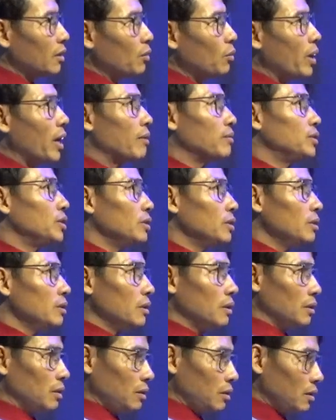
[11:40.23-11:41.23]
we have to
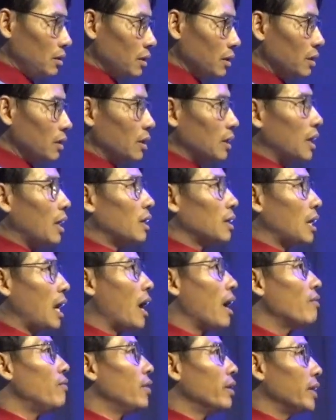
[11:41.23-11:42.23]

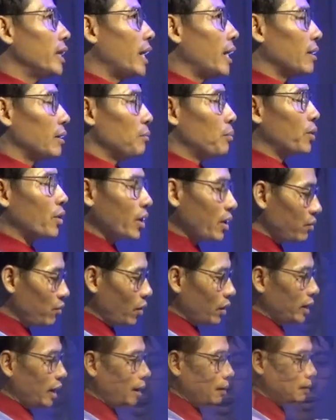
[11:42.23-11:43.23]
cover them, pray
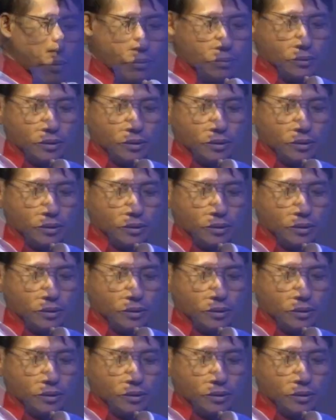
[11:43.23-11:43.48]
for them.